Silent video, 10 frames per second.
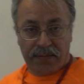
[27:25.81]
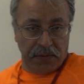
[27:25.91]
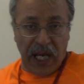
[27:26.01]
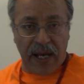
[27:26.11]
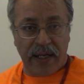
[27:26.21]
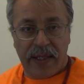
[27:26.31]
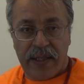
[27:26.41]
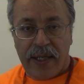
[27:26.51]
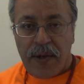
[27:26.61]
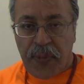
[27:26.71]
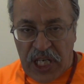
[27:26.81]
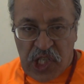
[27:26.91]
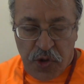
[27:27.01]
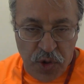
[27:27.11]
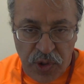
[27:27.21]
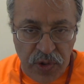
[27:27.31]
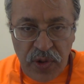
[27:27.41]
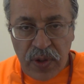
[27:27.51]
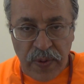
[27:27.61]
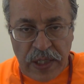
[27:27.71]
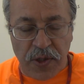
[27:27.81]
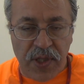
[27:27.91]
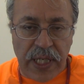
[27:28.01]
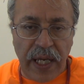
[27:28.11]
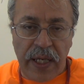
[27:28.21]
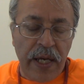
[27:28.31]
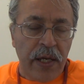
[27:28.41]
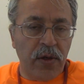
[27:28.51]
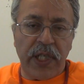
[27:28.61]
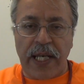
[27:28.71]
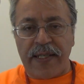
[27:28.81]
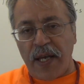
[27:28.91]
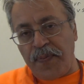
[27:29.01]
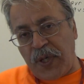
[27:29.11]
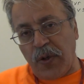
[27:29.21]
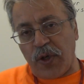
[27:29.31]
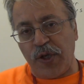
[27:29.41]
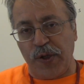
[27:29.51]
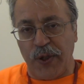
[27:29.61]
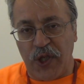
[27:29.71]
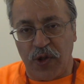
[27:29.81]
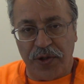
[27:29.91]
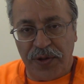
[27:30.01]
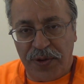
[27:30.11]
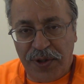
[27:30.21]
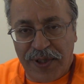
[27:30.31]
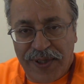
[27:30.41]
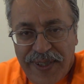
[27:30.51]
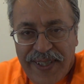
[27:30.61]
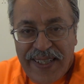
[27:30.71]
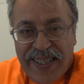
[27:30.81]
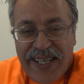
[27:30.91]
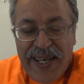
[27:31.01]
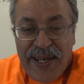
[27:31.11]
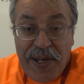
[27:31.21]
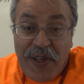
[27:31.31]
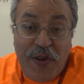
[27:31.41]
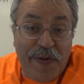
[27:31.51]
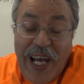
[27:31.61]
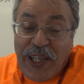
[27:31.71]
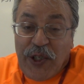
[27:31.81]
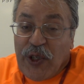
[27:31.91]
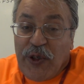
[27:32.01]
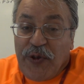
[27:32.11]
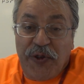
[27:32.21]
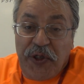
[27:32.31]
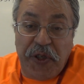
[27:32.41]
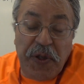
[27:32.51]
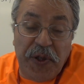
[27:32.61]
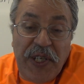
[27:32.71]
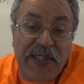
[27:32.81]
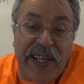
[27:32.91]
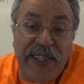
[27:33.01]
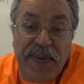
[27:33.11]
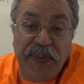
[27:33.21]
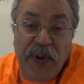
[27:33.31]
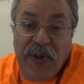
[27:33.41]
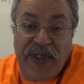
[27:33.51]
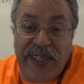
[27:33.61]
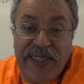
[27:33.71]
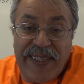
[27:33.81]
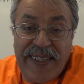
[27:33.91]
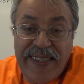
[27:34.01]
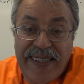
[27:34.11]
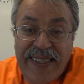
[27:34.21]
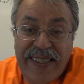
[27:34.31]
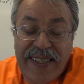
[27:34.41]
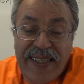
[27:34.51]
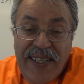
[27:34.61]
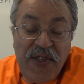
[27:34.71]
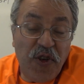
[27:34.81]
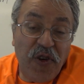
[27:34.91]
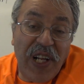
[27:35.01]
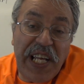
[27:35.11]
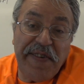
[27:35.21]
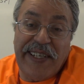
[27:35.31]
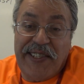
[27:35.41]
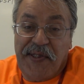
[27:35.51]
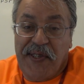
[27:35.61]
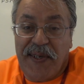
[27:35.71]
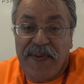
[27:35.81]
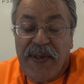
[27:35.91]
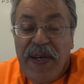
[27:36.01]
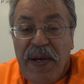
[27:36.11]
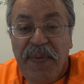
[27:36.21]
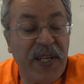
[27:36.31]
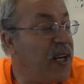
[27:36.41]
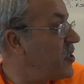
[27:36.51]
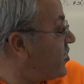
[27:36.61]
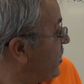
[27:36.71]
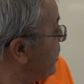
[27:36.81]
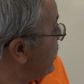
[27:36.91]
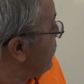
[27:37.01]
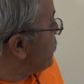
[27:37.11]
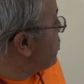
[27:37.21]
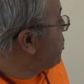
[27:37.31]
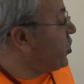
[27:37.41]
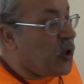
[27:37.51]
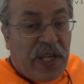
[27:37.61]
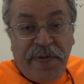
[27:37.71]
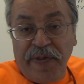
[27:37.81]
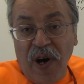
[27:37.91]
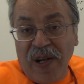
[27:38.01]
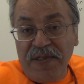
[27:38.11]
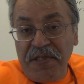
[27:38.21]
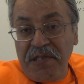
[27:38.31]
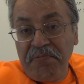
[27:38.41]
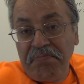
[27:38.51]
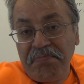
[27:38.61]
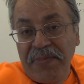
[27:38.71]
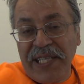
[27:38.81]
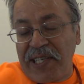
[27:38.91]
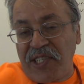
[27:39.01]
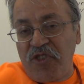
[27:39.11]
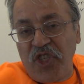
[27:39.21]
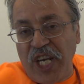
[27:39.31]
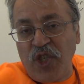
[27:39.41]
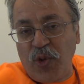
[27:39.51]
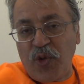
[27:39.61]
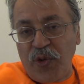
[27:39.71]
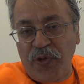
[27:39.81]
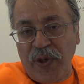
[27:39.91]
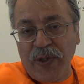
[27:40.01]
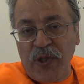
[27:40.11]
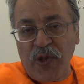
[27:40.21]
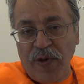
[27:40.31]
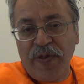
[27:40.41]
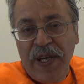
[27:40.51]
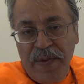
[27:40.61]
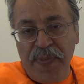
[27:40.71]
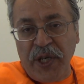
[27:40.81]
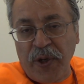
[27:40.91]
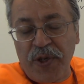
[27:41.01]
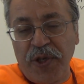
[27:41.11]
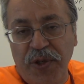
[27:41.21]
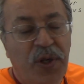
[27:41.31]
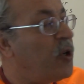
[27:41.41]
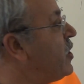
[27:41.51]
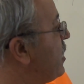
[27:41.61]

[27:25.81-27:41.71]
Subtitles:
Yeah. P is true when you say, you can say P or Q is true too. The value of Q is not important. It's irrelevant, it seems. Because Q, if false, it doesn't change the truthfulness of P or Q.